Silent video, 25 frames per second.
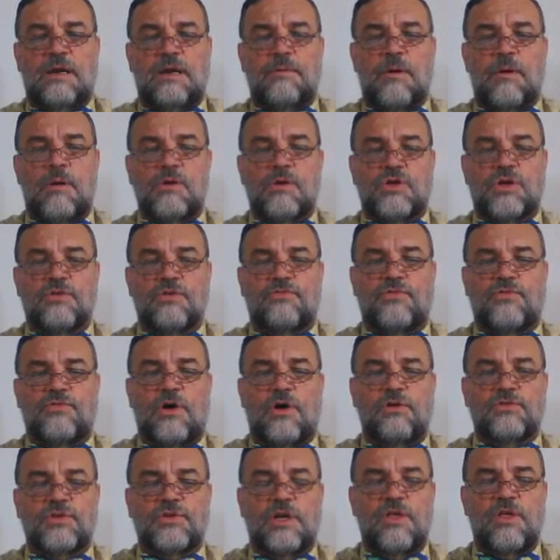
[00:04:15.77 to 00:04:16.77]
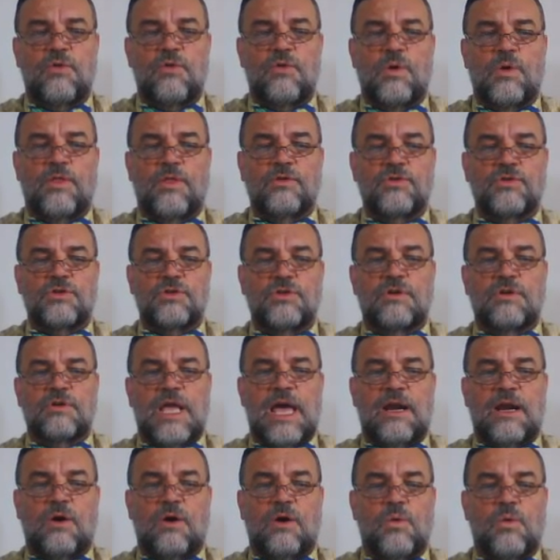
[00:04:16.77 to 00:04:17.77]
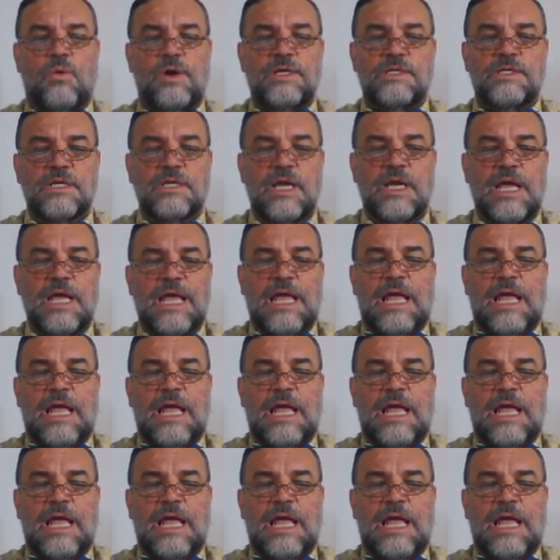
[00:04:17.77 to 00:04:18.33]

and I'm not sure it falls in either one of those two categories,